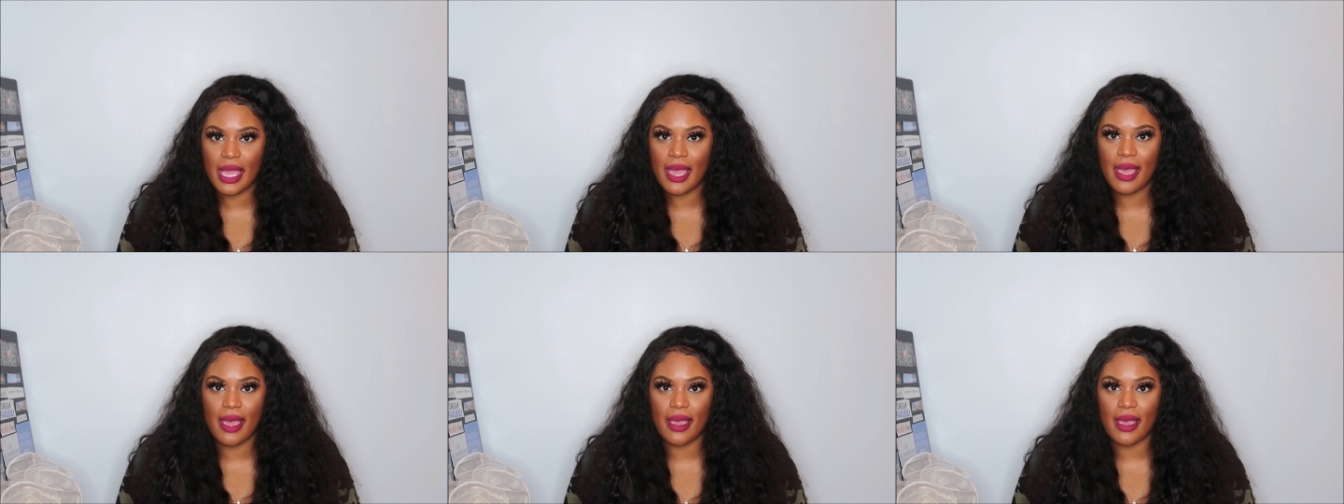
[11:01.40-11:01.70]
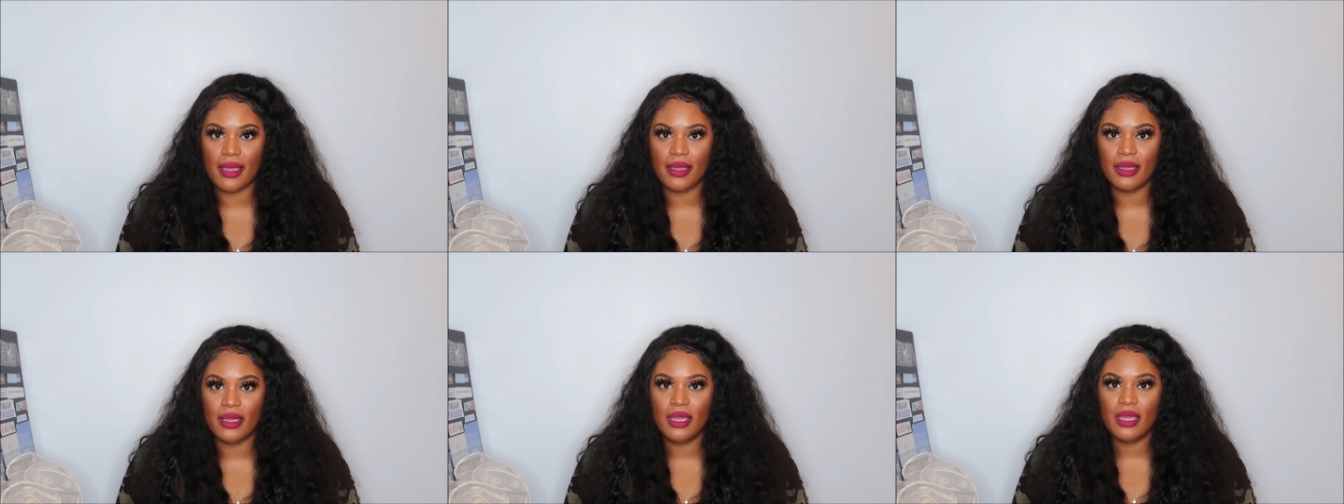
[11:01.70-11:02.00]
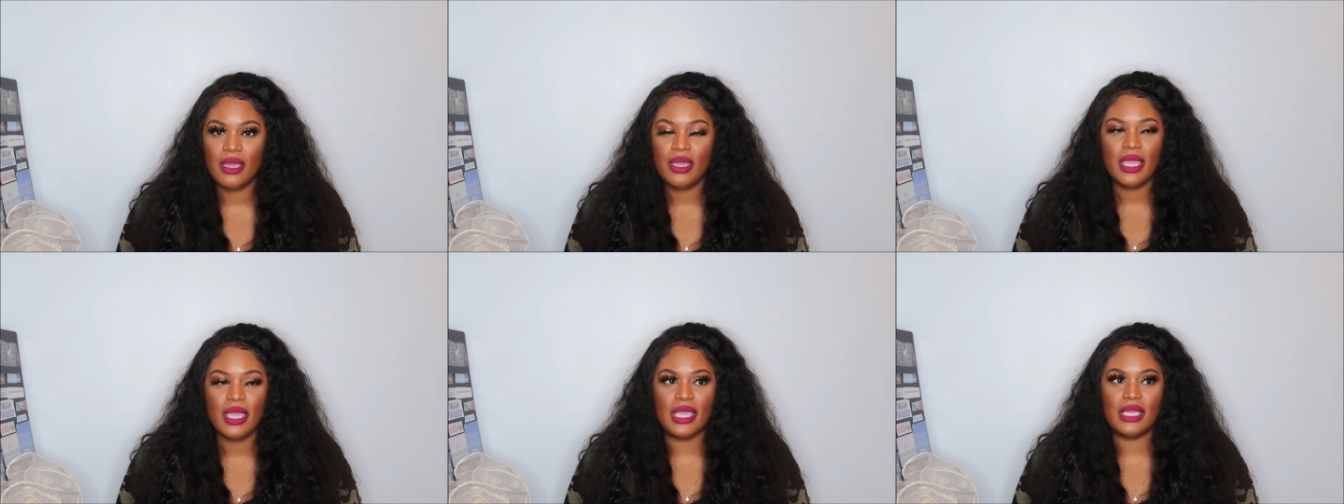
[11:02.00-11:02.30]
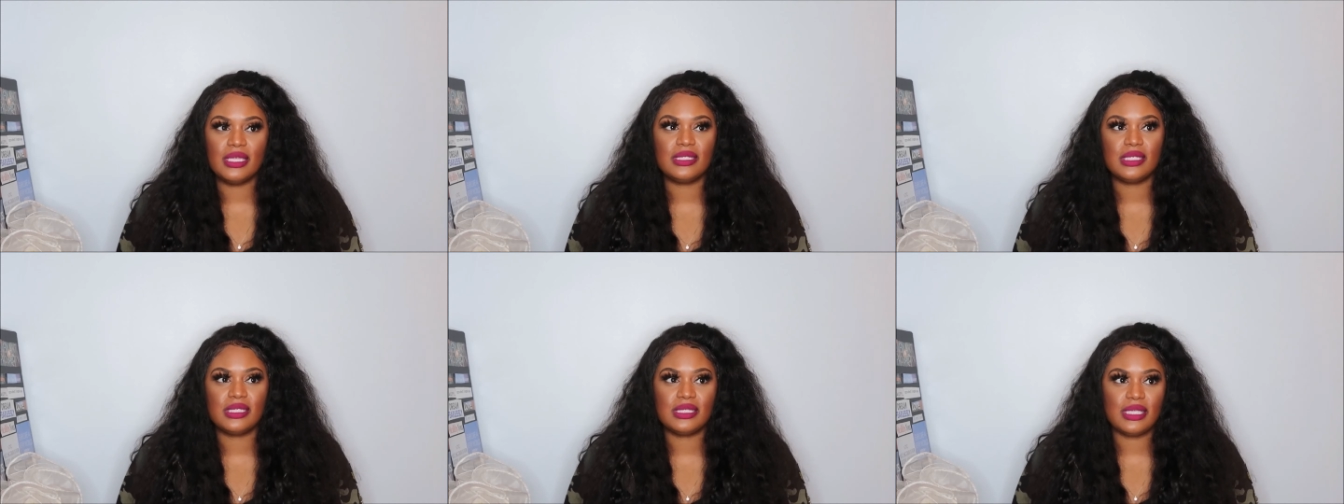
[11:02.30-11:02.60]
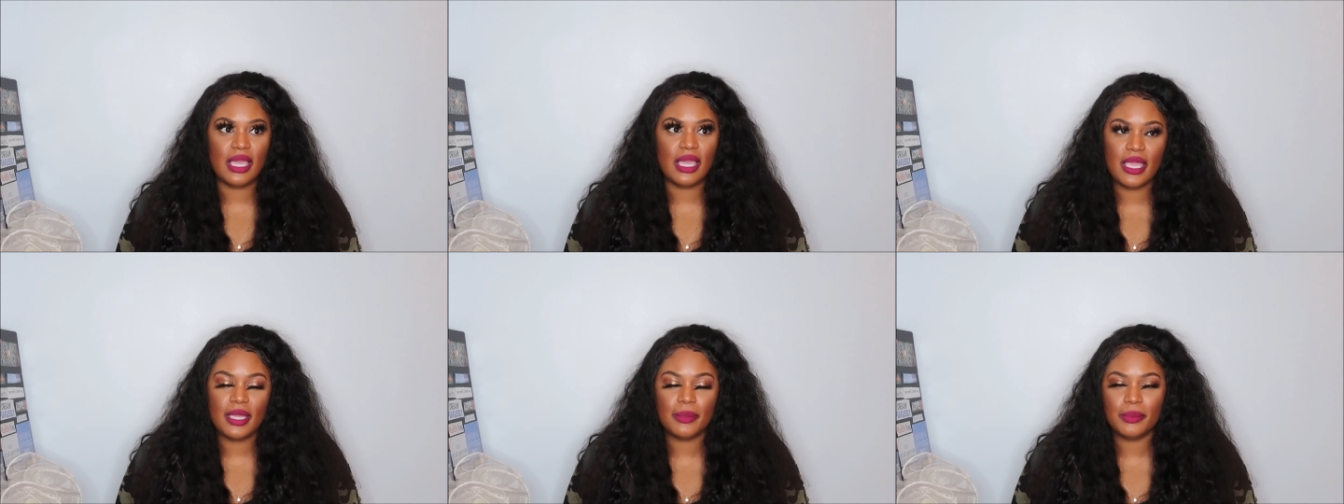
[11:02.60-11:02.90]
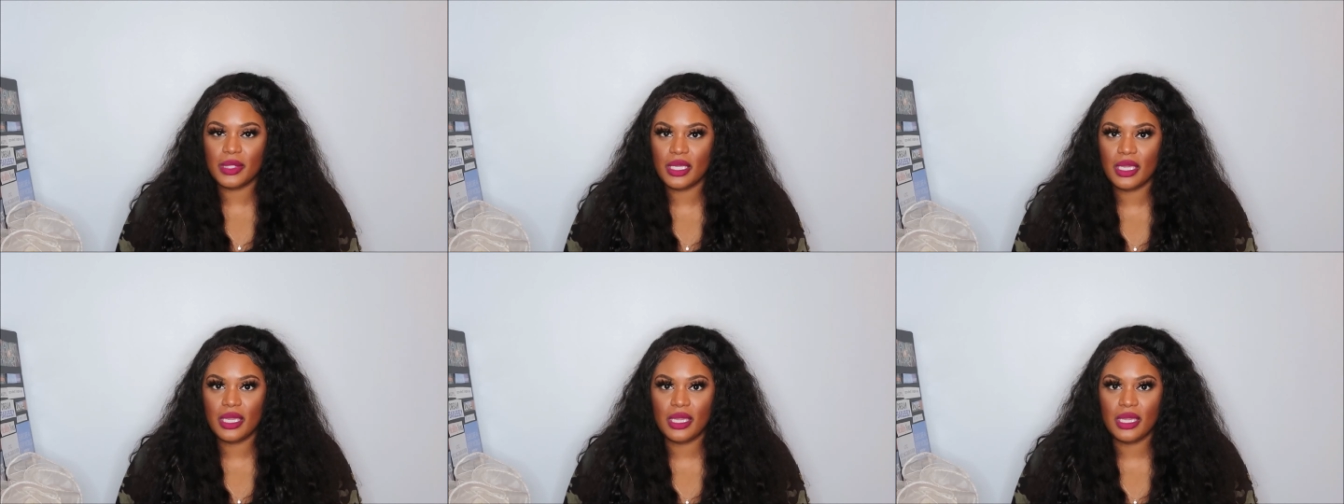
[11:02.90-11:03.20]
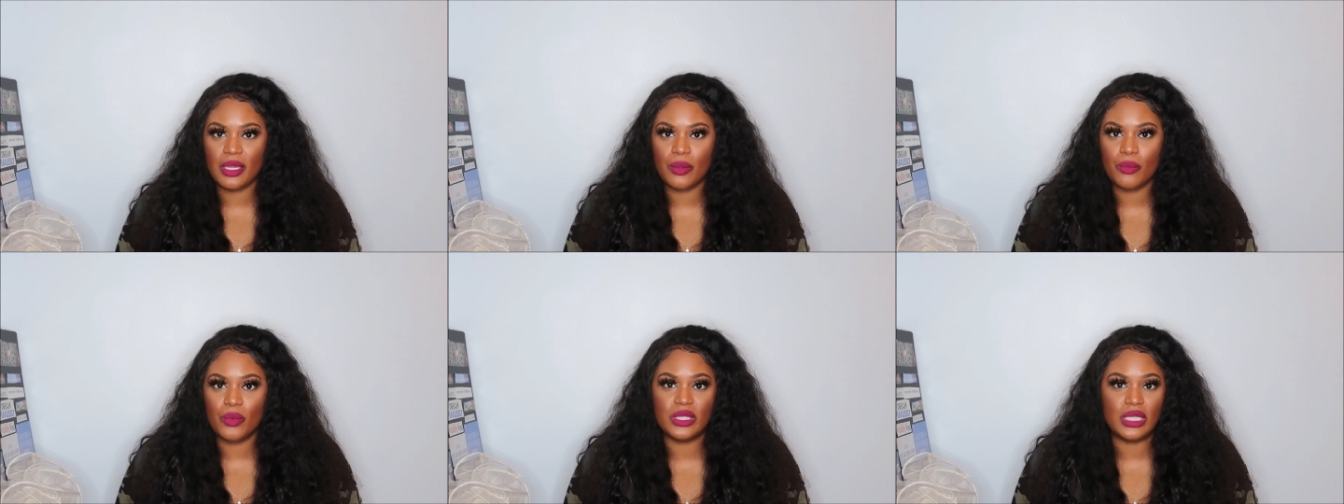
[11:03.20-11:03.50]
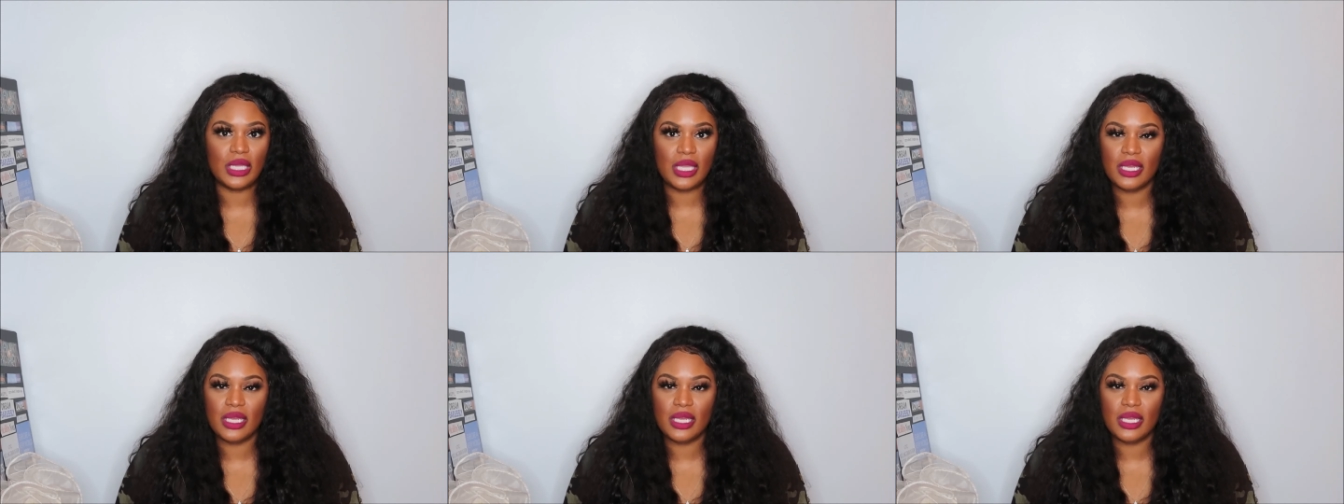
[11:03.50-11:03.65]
to die. It's the same thing with